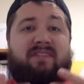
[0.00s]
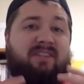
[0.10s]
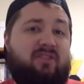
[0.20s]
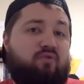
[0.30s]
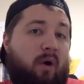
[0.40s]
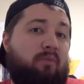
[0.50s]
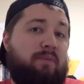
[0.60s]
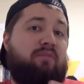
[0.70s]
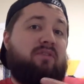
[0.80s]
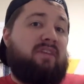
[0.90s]
This is what
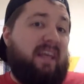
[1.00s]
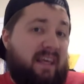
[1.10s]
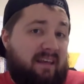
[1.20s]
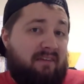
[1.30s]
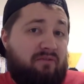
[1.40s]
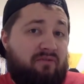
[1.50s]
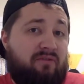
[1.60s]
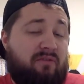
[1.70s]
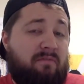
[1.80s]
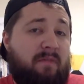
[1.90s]
we believe,
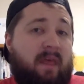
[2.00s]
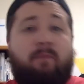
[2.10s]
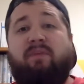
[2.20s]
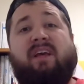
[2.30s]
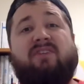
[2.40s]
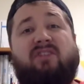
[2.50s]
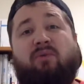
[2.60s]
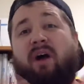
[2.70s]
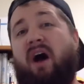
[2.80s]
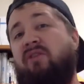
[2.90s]
because
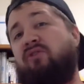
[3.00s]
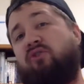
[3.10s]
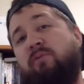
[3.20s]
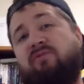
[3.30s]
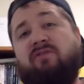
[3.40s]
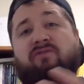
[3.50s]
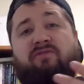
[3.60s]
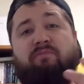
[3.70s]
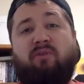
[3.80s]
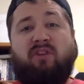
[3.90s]
there were other groups of
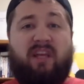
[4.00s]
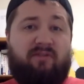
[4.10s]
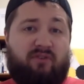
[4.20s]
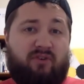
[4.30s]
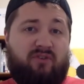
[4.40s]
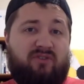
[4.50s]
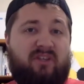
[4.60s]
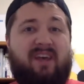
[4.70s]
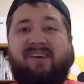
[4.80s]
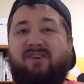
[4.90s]

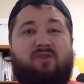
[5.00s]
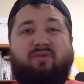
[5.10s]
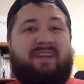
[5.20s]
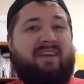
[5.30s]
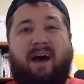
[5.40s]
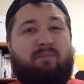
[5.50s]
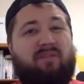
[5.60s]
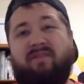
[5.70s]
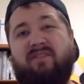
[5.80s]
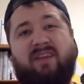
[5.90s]
believers who did not
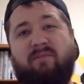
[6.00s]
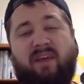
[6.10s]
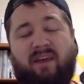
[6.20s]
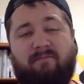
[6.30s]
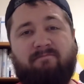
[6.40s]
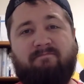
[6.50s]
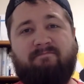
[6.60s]
believe the same thing.